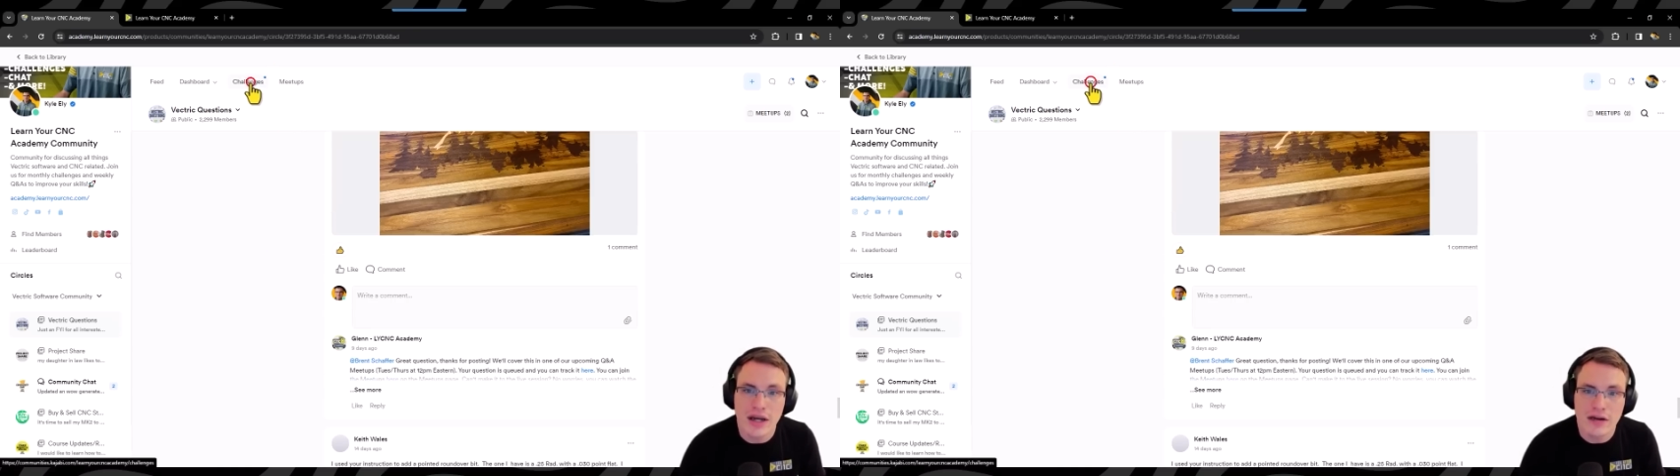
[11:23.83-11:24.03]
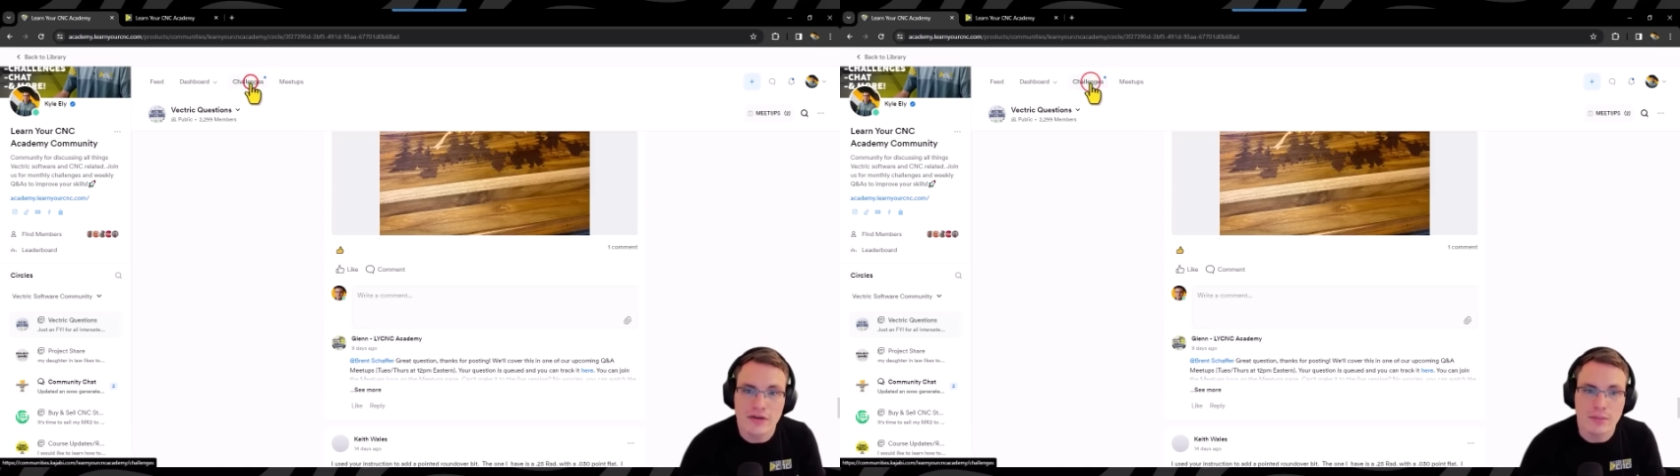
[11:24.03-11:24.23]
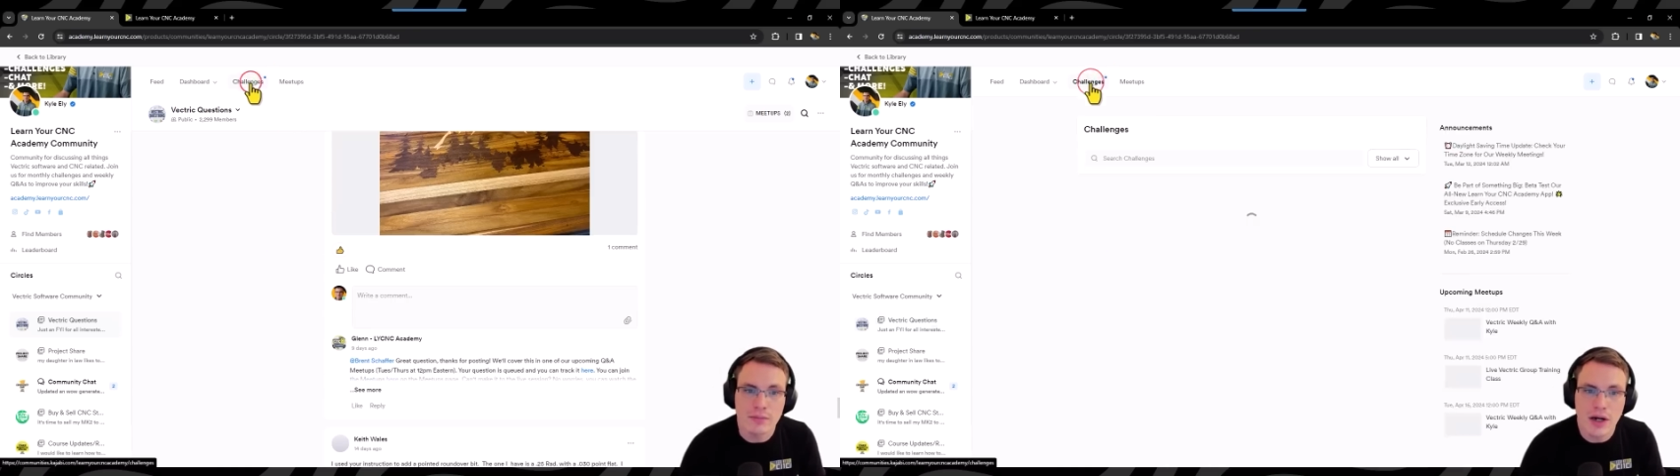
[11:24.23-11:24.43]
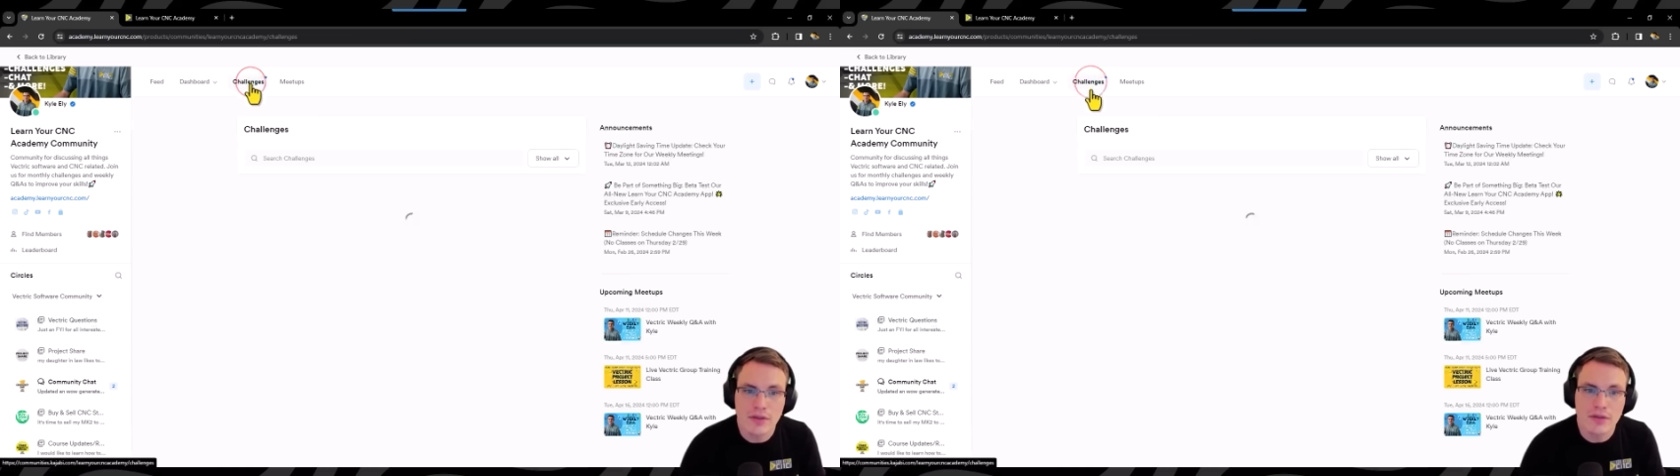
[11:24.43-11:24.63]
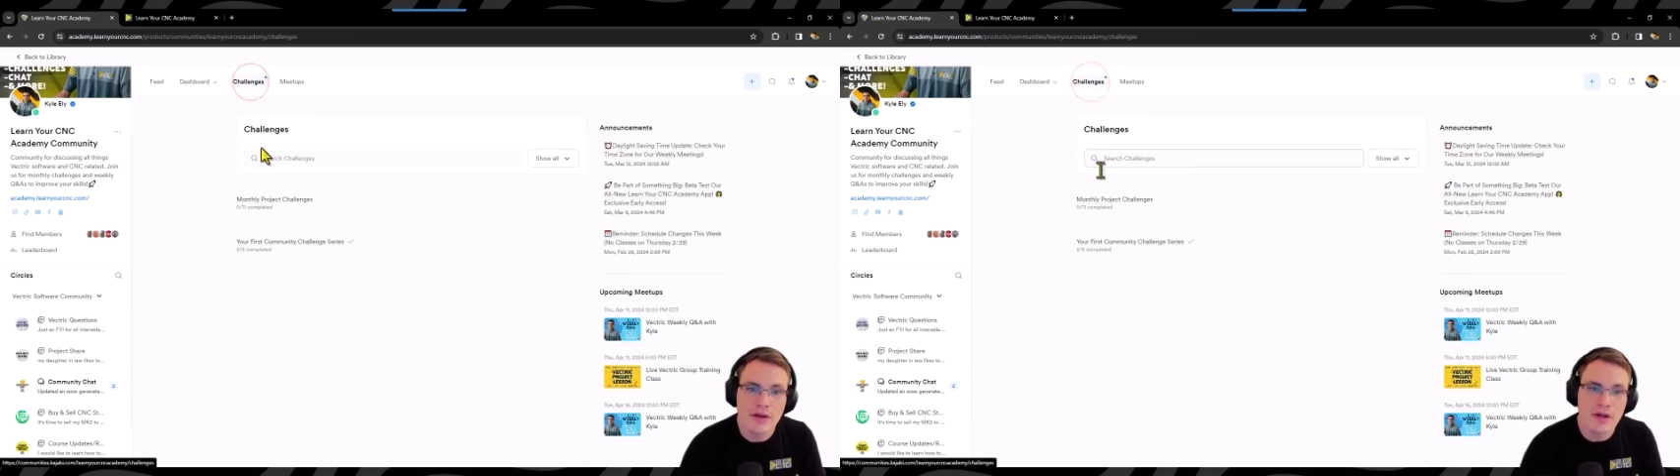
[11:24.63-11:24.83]
every
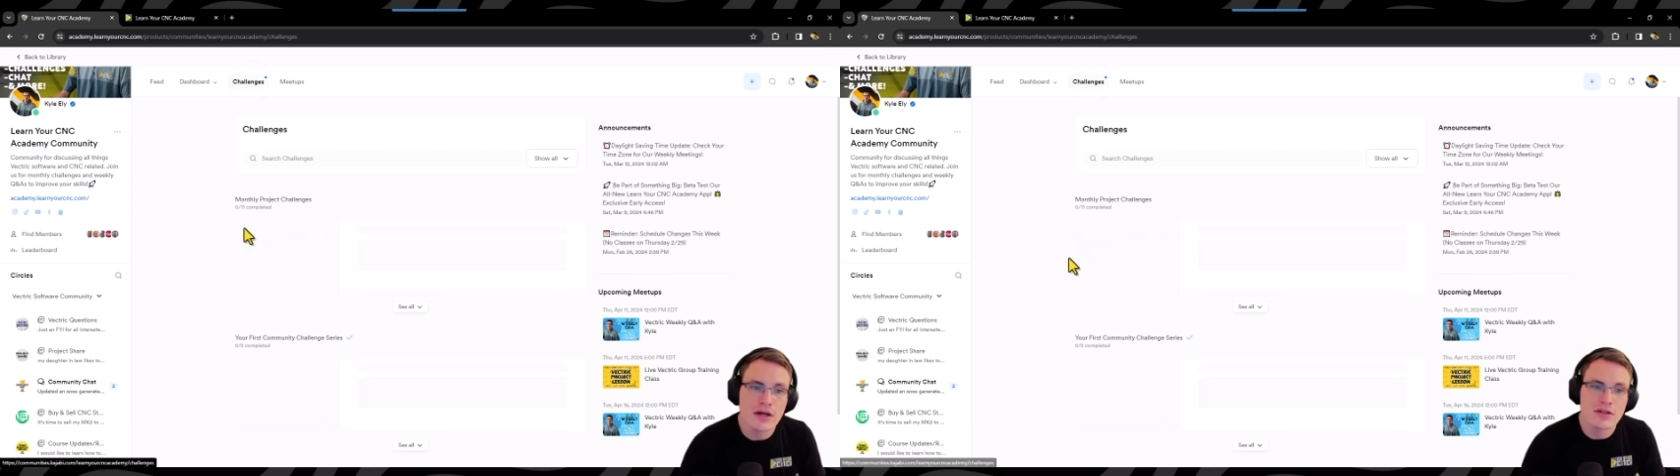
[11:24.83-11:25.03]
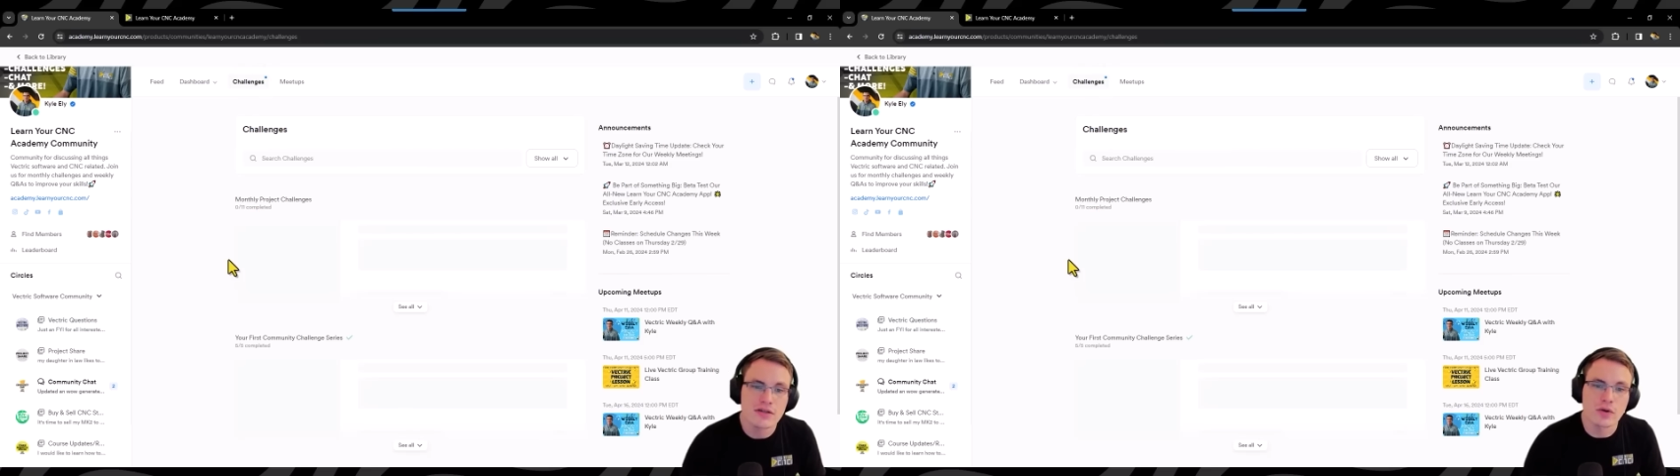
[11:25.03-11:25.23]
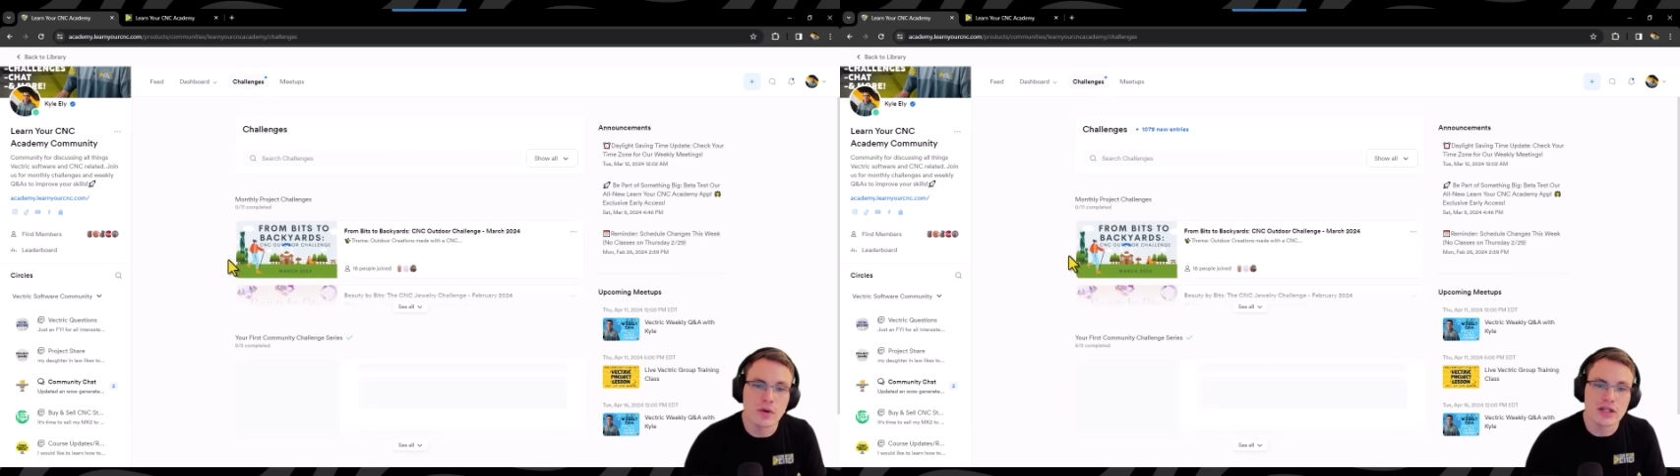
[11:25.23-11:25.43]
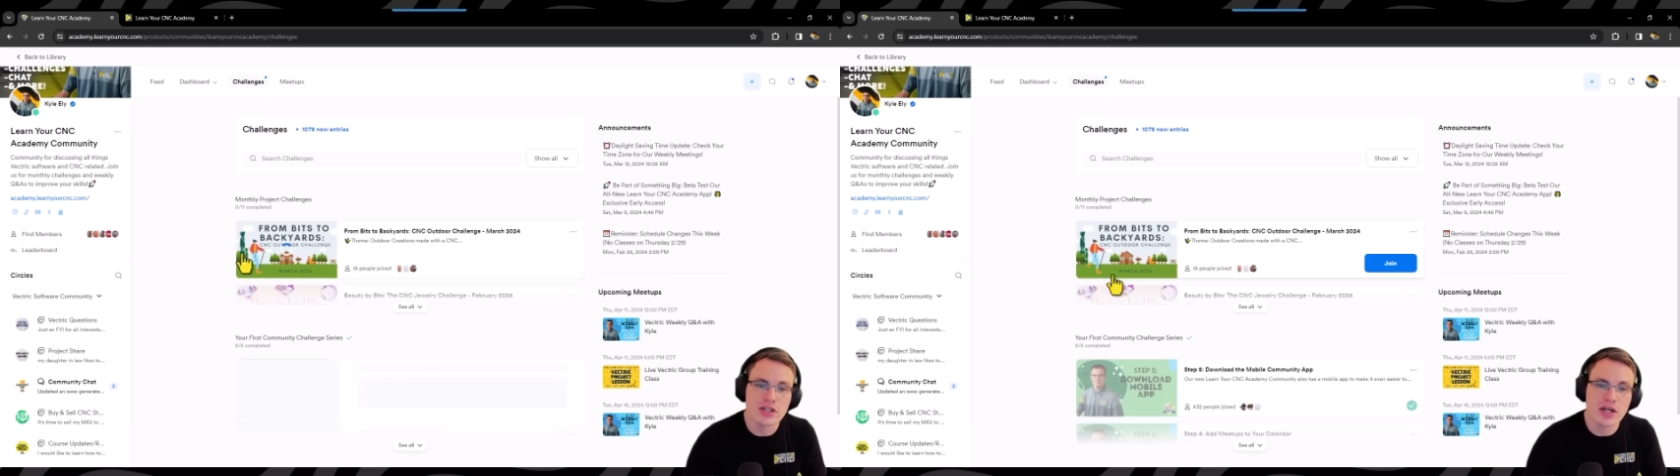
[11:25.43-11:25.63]
month. So if you want to check